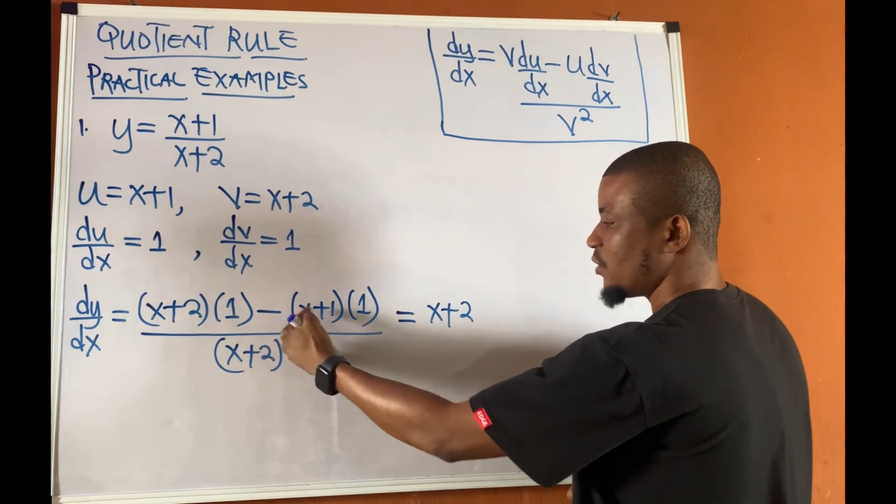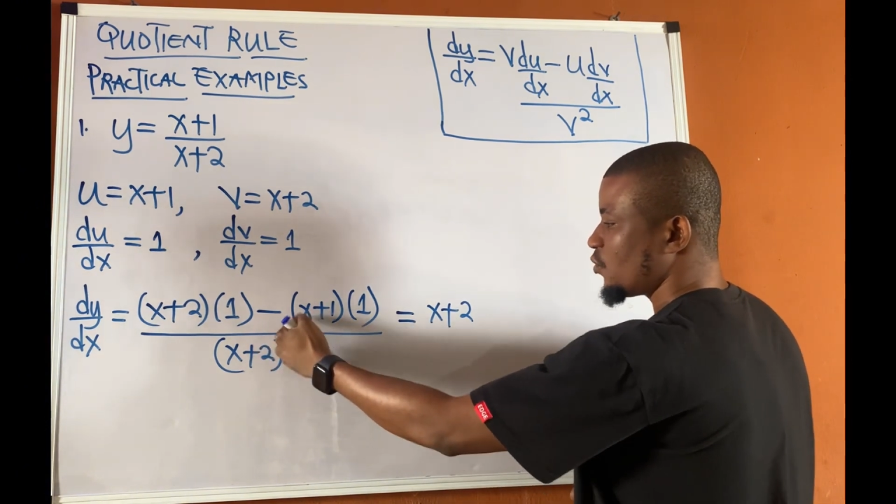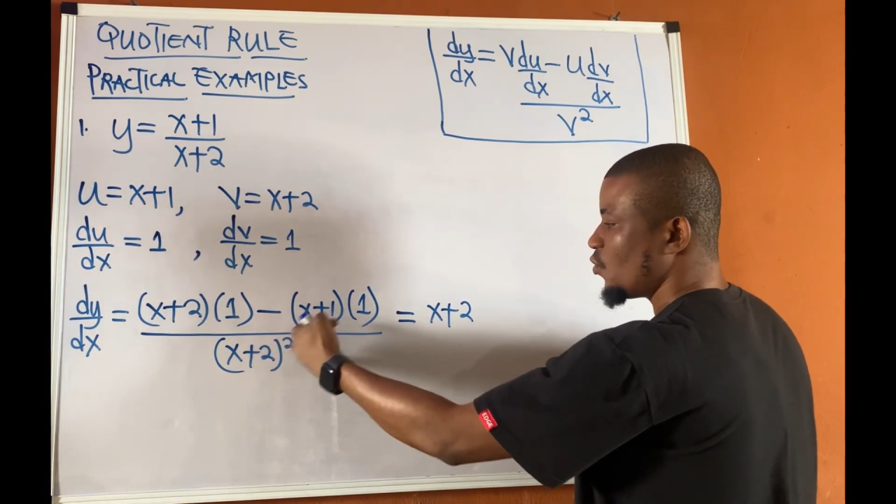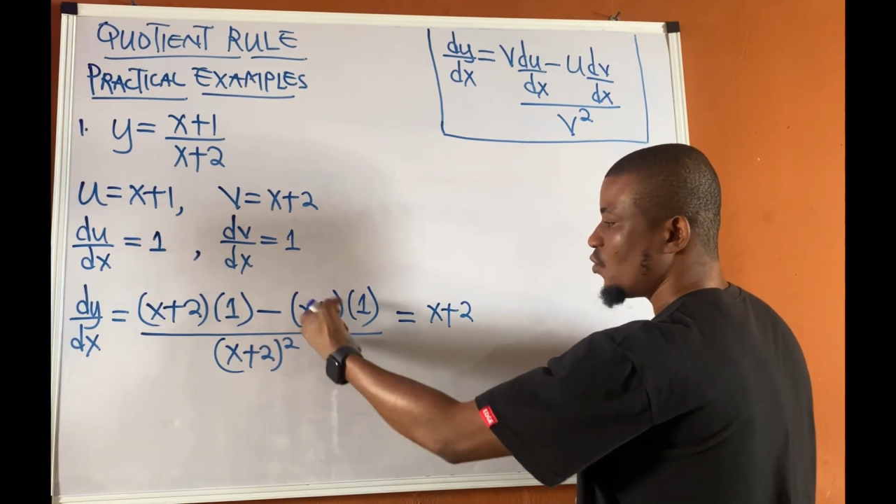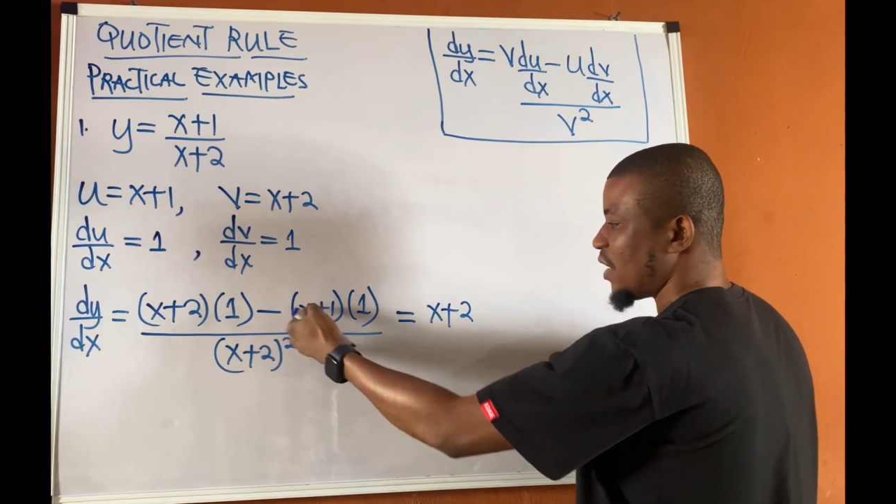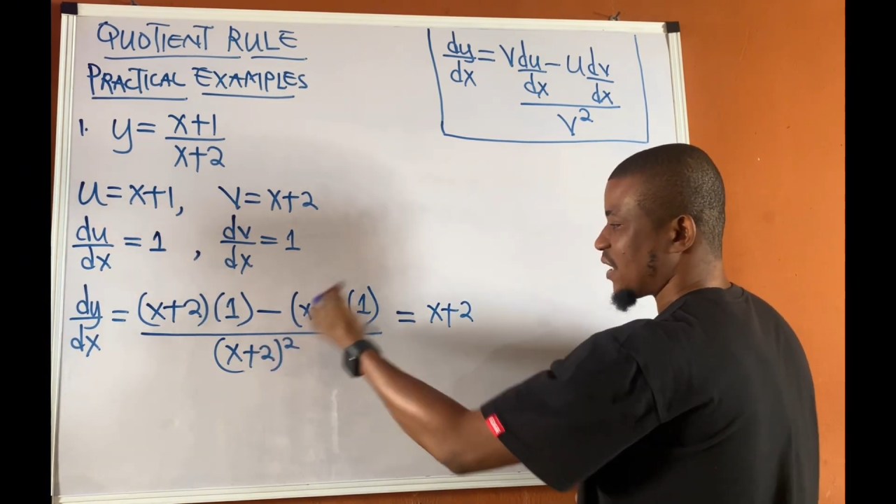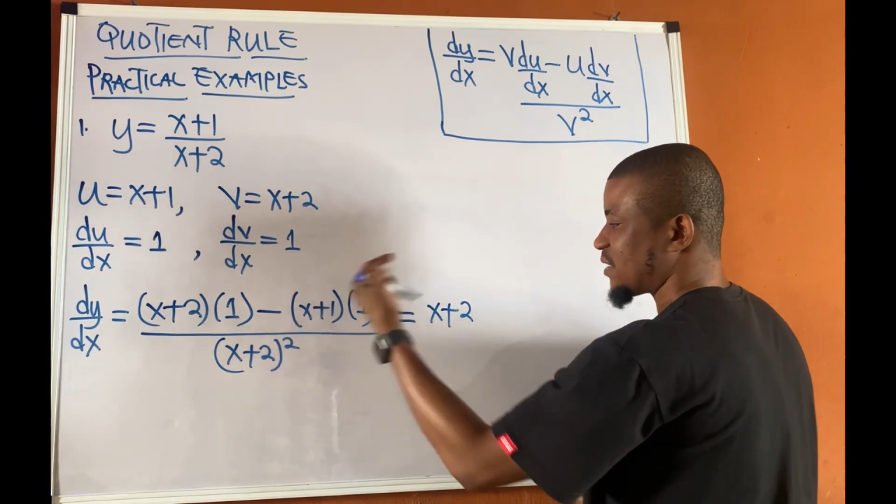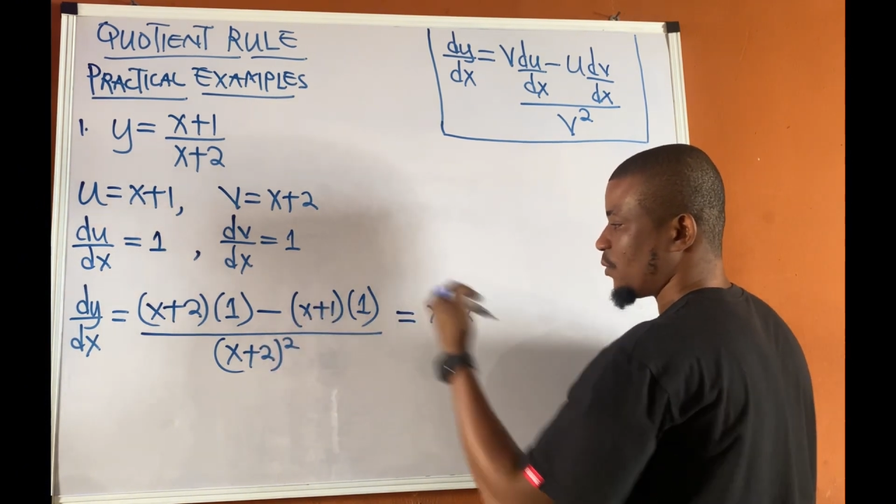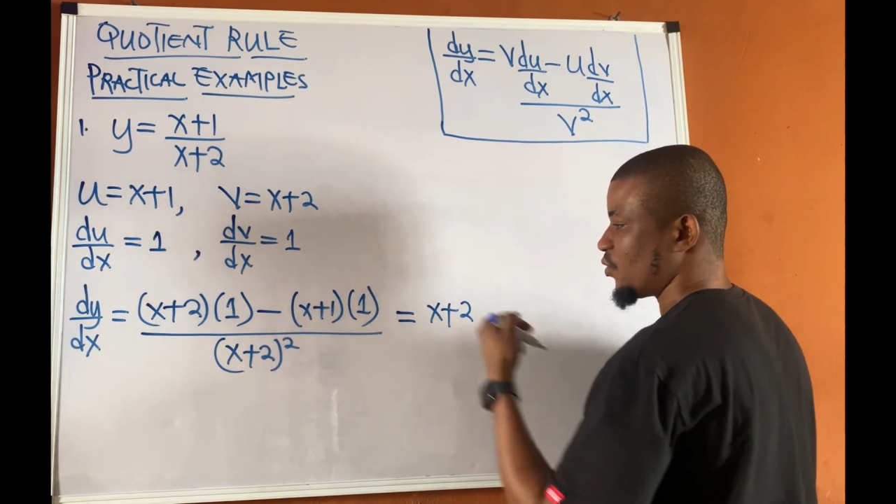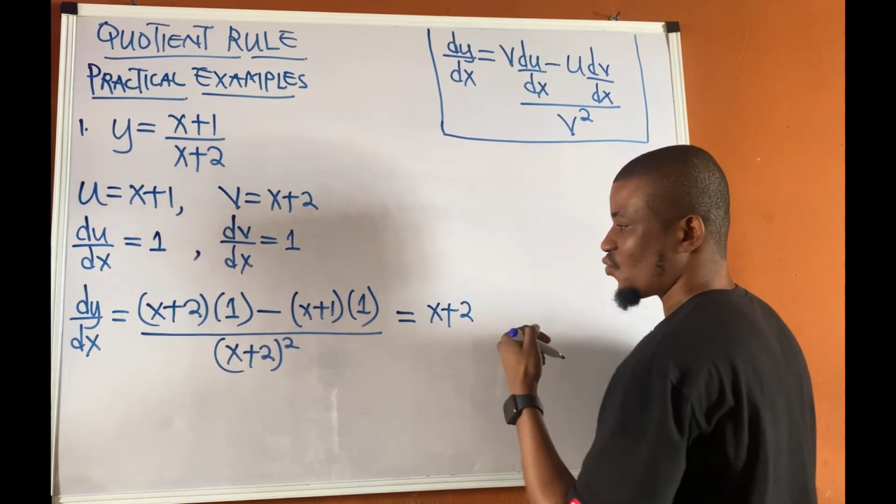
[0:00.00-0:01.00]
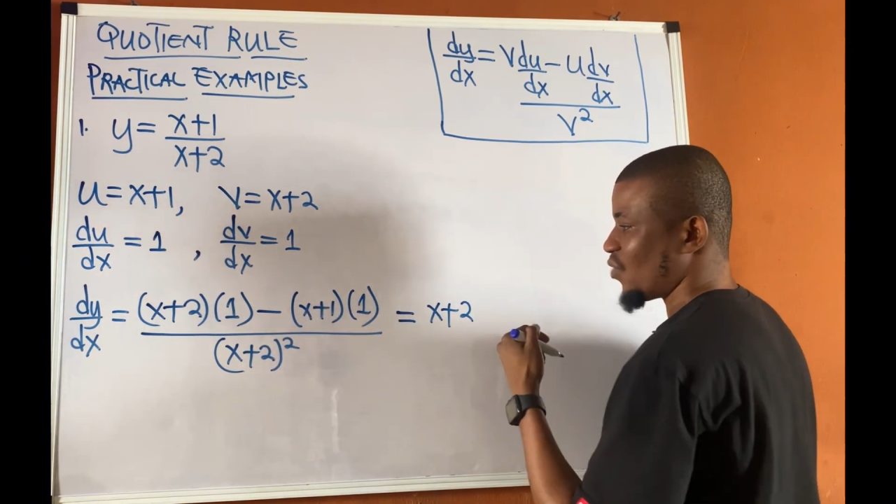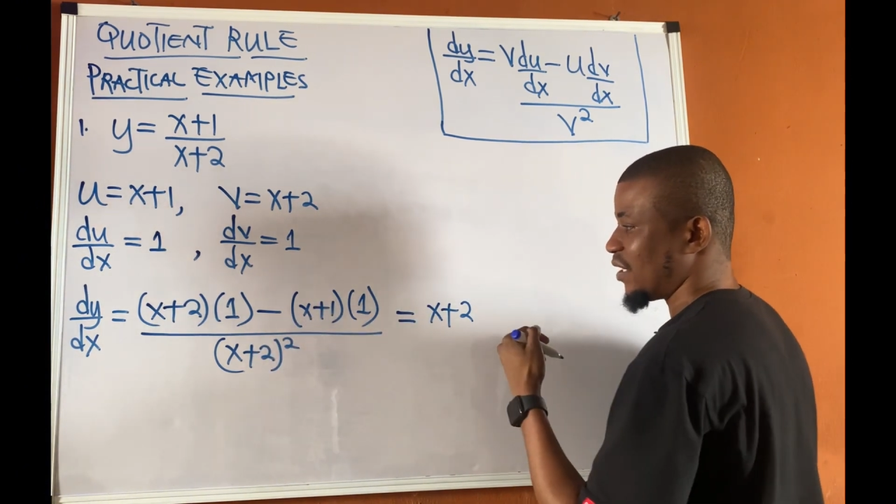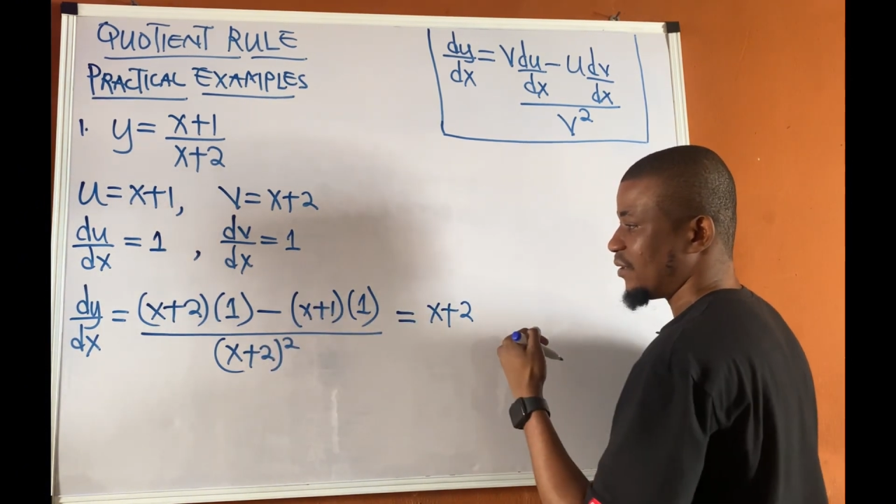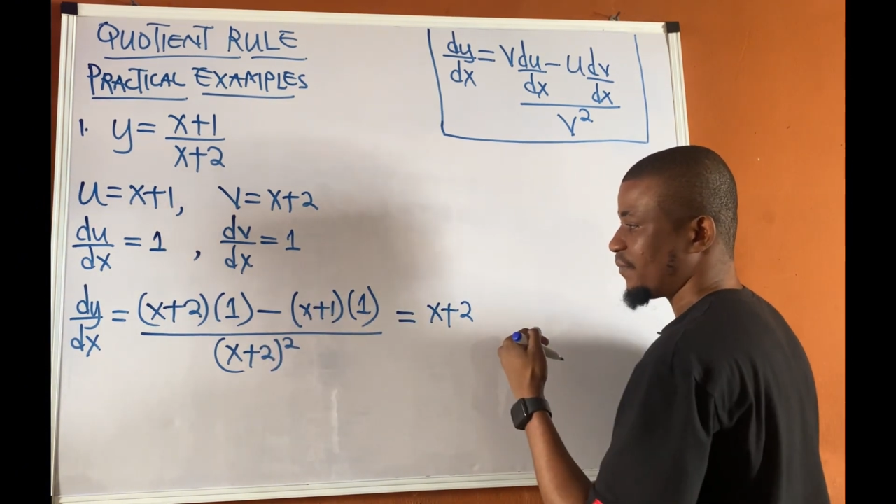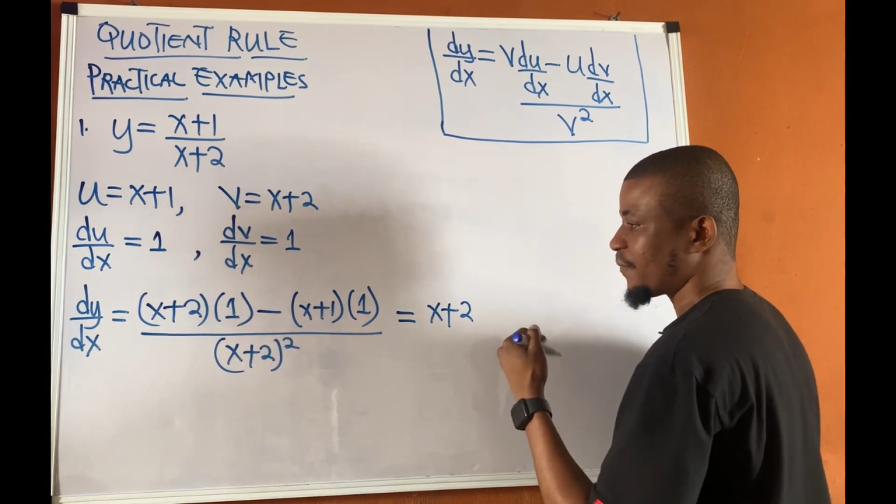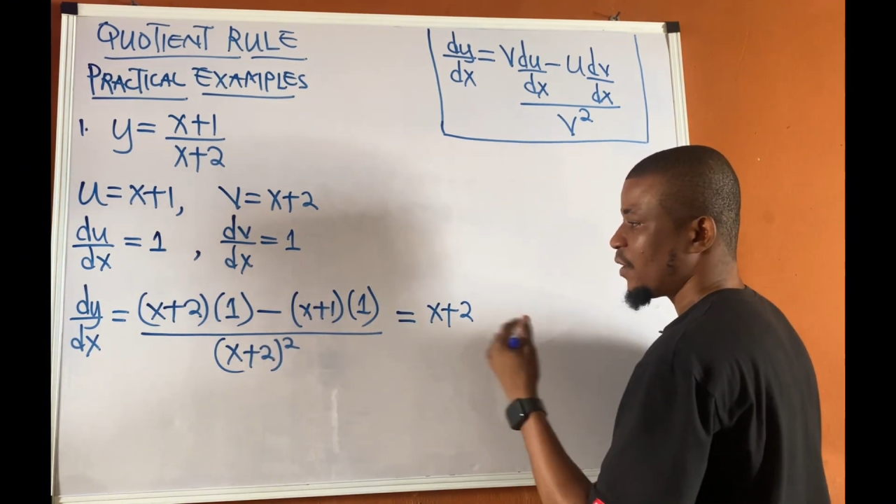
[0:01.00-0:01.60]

into x plus 1.